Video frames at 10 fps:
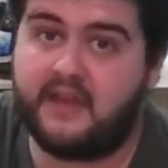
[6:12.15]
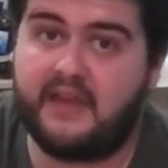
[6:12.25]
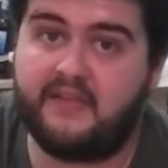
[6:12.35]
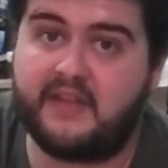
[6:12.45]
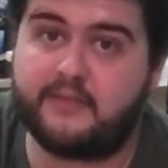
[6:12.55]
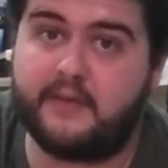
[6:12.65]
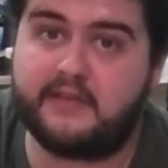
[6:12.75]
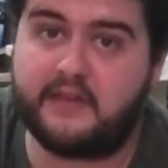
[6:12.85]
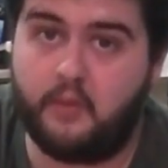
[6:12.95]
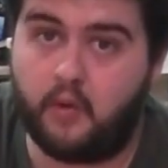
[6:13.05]
And that's
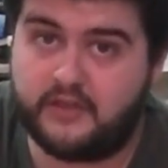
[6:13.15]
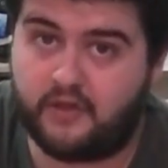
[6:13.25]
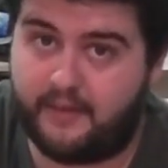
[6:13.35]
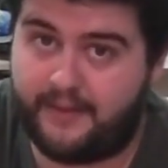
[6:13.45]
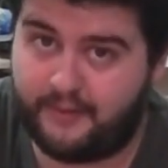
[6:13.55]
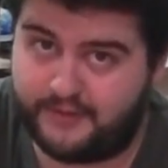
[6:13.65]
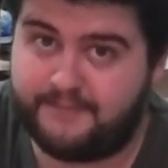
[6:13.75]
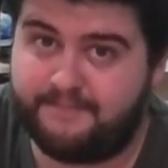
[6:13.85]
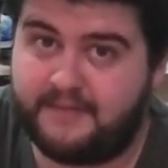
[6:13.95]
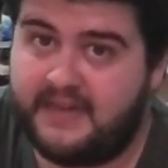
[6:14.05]
basically what it's all about.
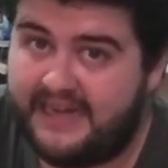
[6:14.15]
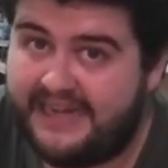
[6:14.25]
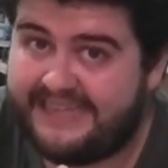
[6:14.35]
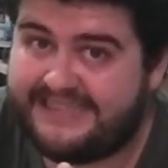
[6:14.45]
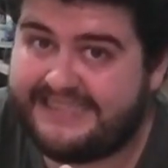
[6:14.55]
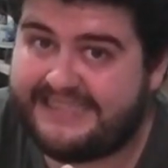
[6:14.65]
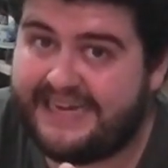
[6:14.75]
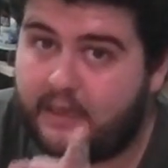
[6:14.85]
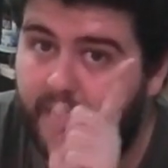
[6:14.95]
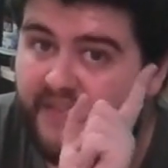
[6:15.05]
Let's take
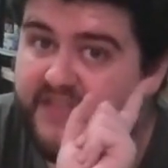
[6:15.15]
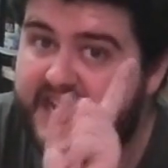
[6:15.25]
a look at the